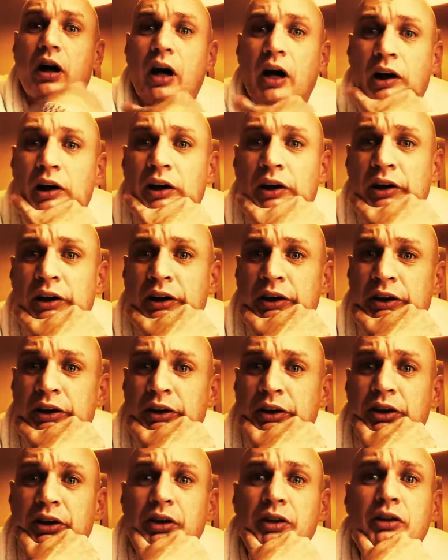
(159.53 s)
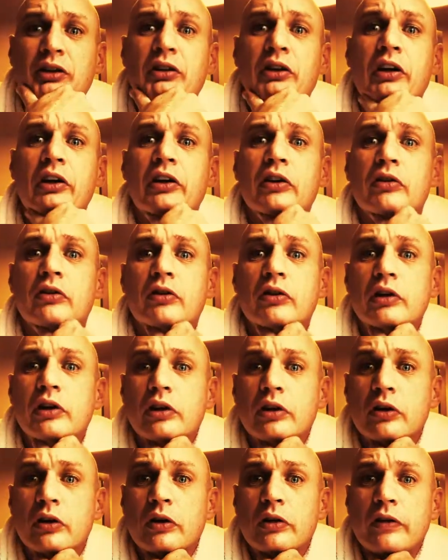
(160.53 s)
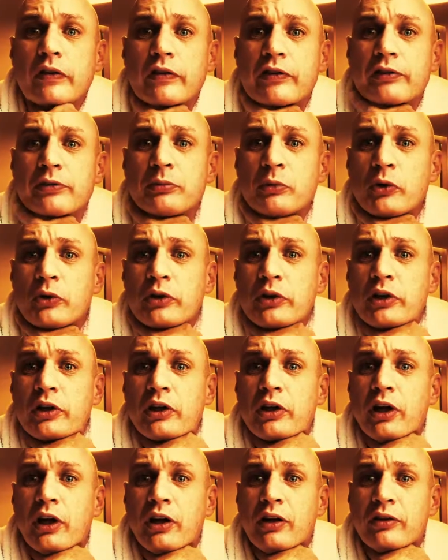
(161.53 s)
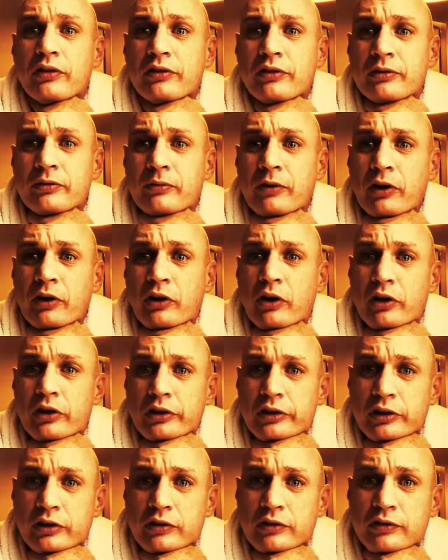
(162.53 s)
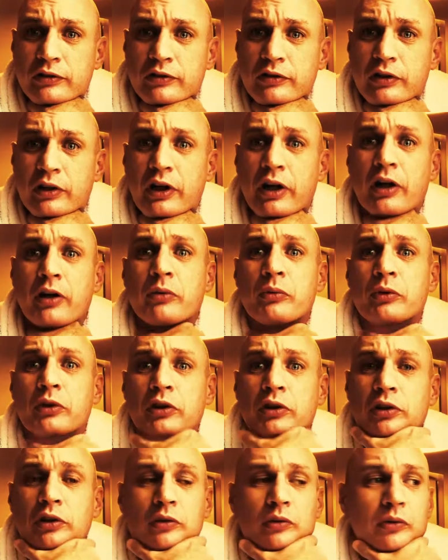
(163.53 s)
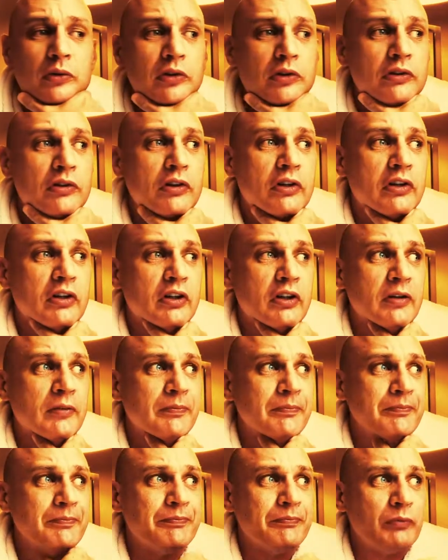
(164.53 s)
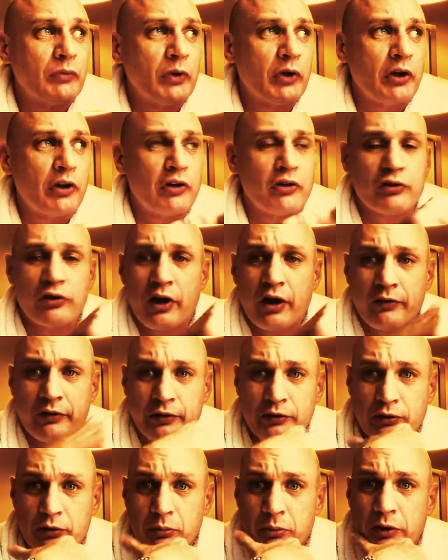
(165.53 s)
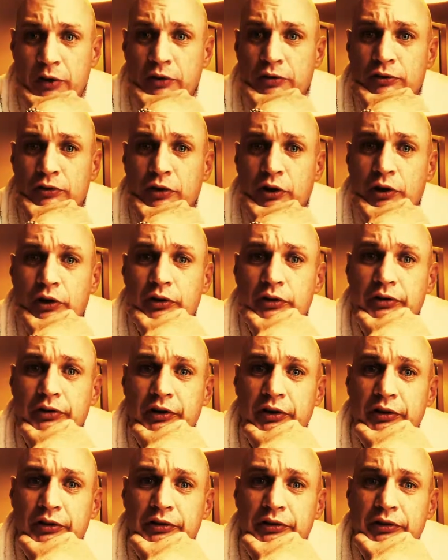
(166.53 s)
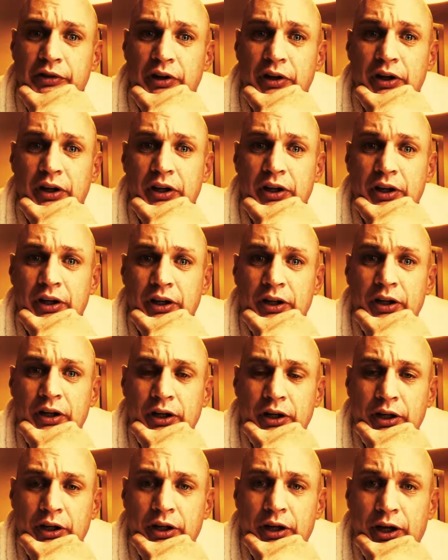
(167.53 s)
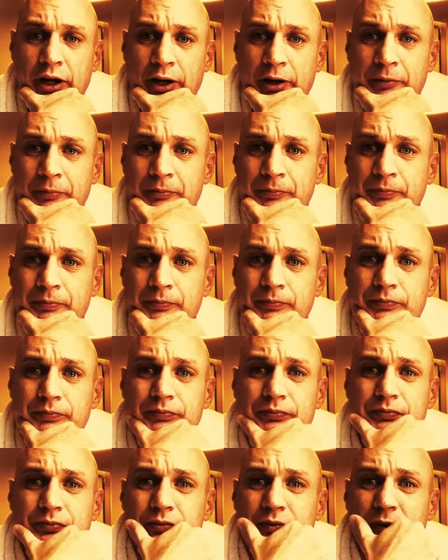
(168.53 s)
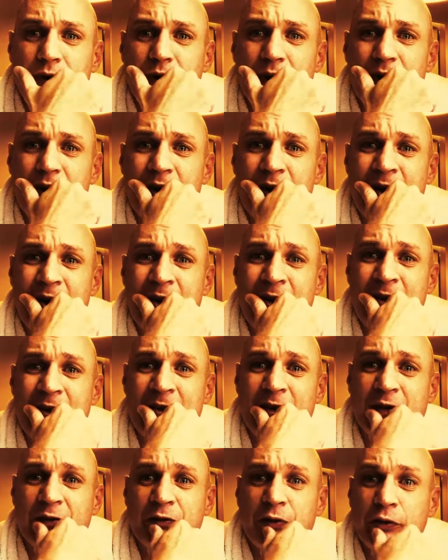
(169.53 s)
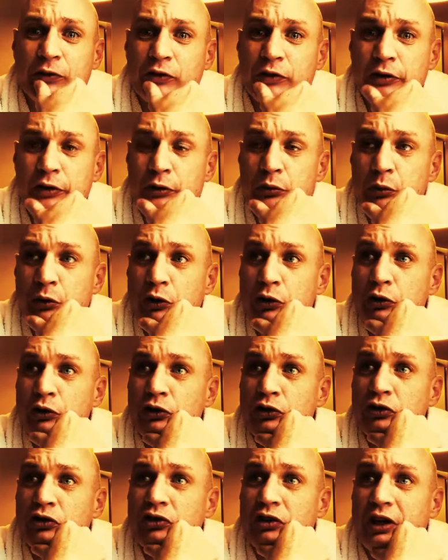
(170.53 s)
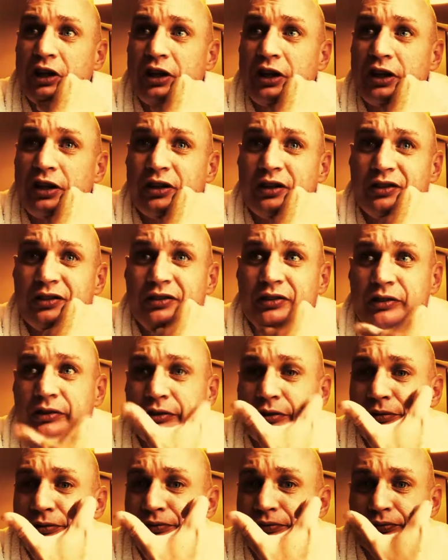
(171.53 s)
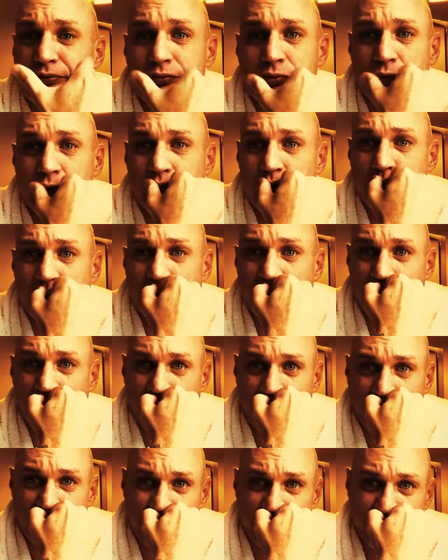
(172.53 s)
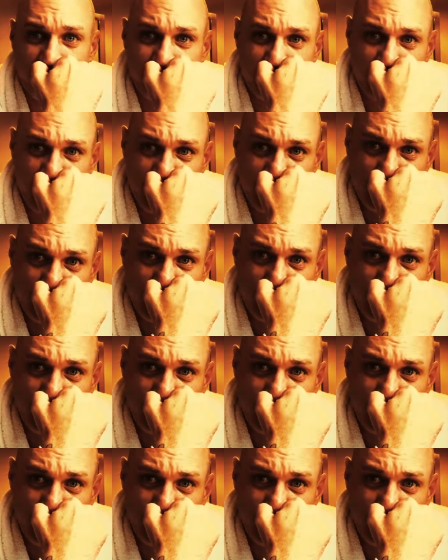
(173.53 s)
I got in really early this morning, and some of my colleagues and I, we got a driver to bring us to our hotels. And unfortunately, we couldn't check in until 2 o'clock this afternoon.